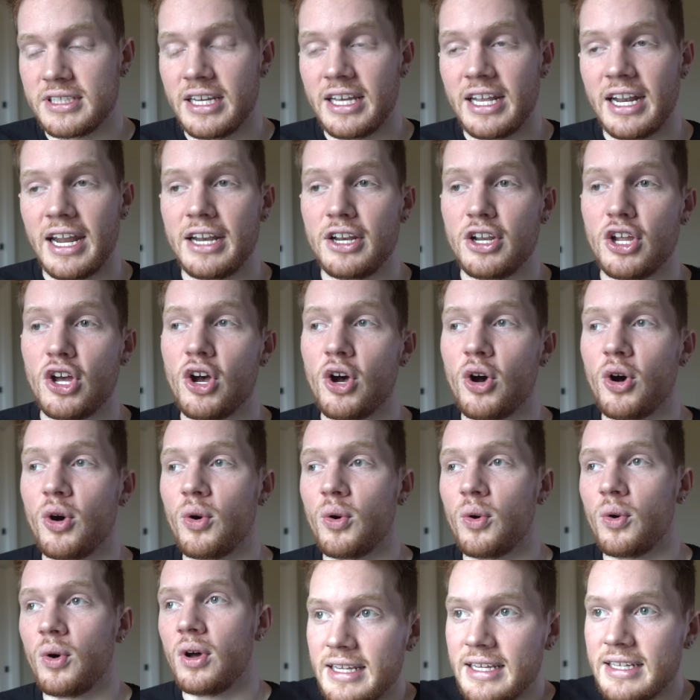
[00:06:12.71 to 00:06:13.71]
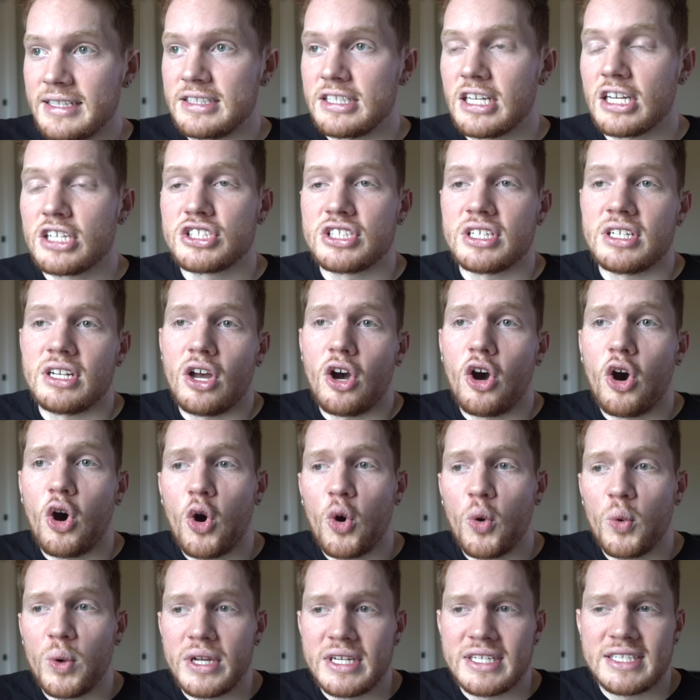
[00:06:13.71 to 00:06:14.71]
and I know it doesn't
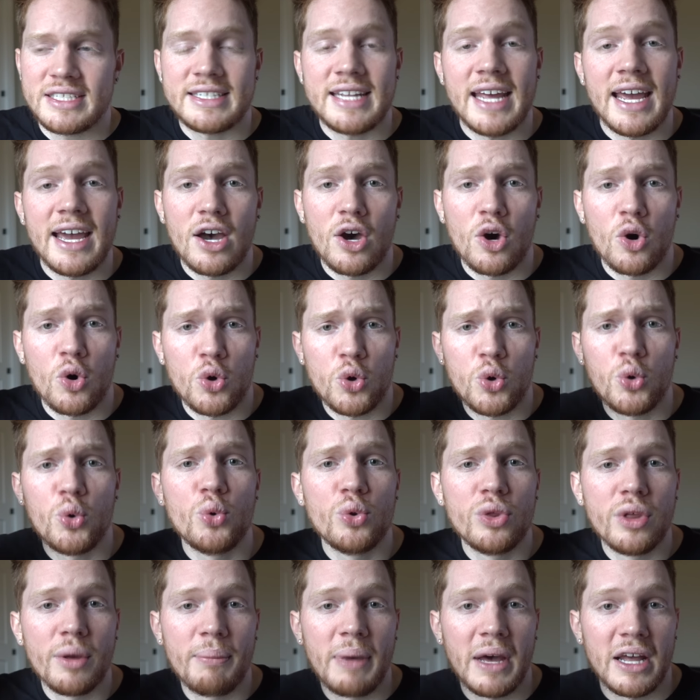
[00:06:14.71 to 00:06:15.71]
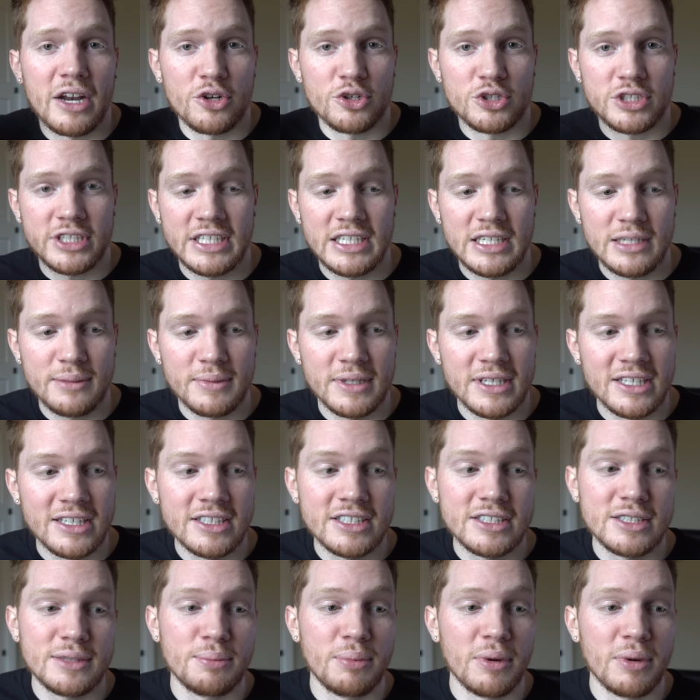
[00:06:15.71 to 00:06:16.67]
always tell who the better team is,